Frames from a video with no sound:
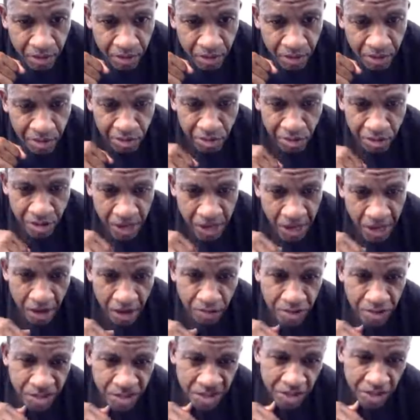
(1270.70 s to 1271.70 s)
So now
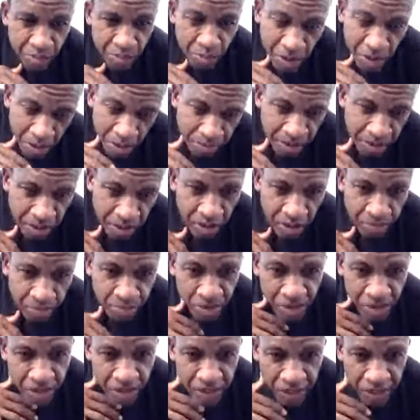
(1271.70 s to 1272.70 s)
we just publicly
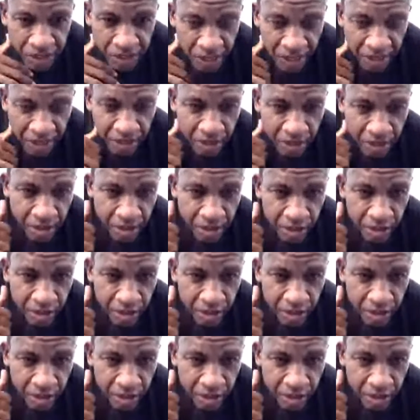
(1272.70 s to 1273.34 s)
putting together